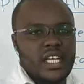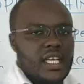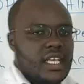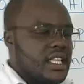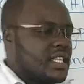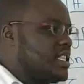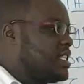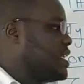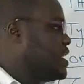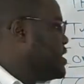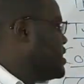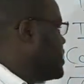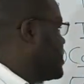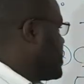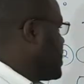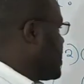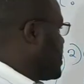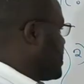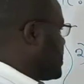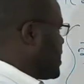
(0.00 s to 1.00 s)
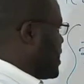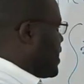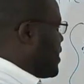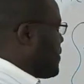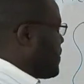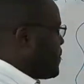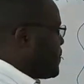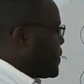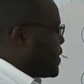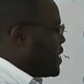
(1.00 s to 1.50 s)
the center
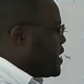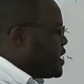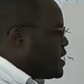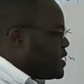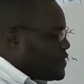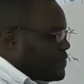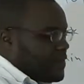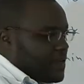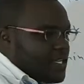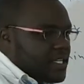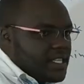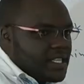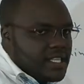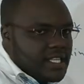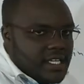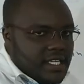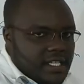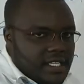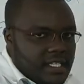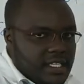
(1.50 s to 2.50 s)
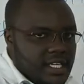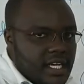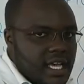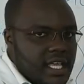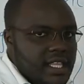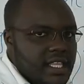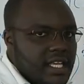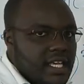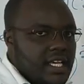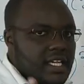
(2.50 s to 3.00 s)
is very thin and
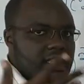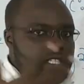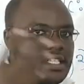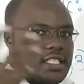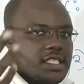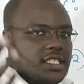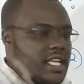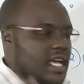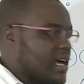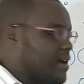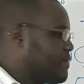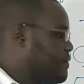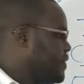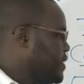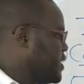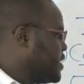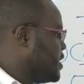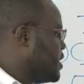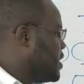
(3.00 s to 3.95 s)
the edges are very